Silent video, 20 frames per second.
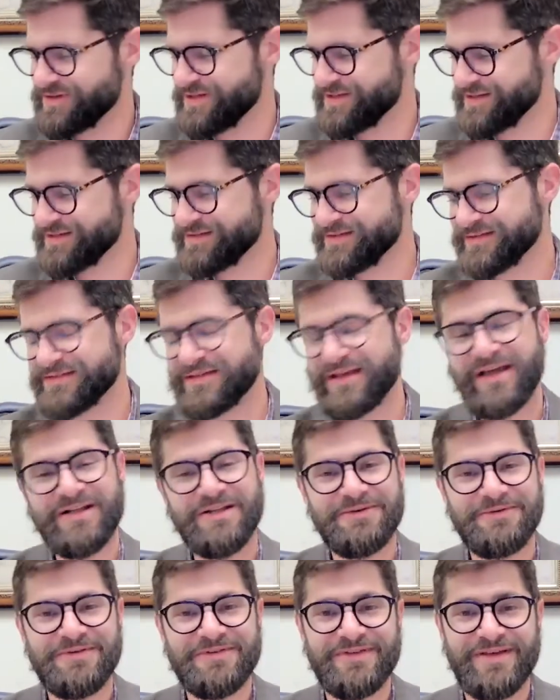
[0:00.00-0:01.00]
And that's
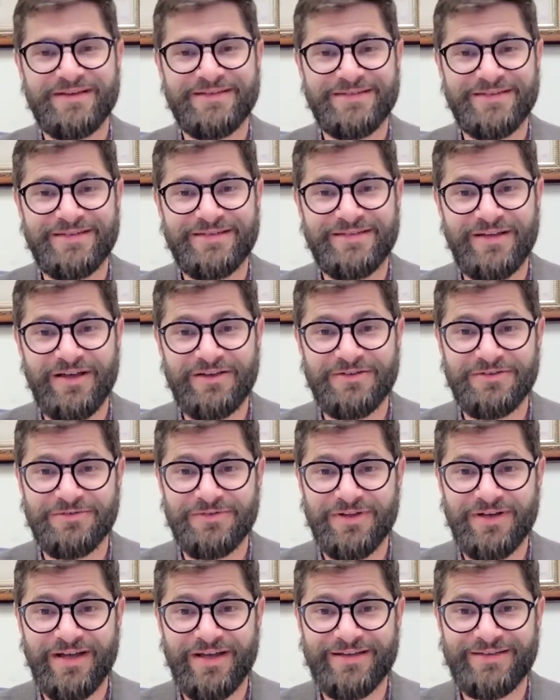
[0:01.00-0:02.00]
exactly what Sextus does over
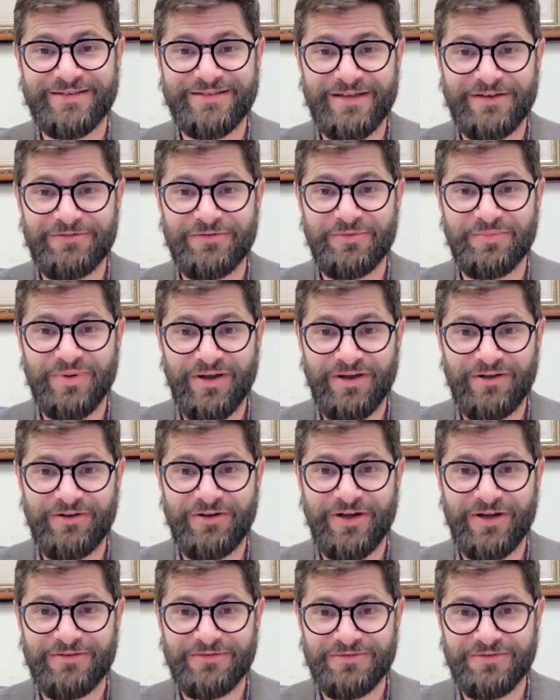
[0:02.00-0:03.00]
the next several
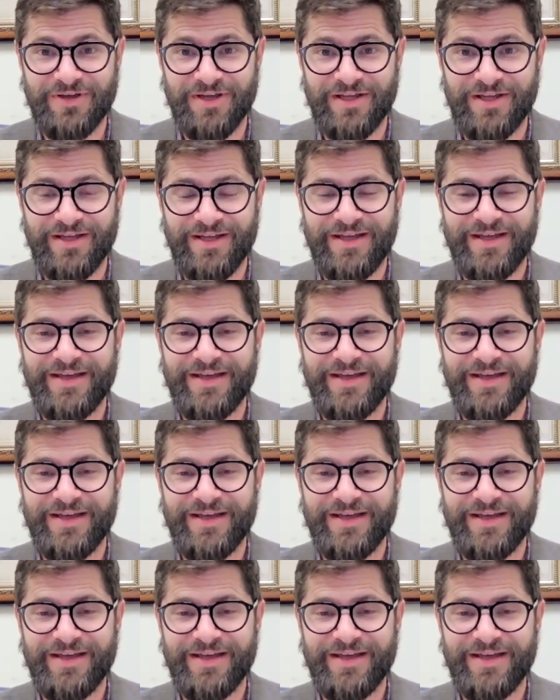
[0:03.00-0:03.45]
paragraphs, right?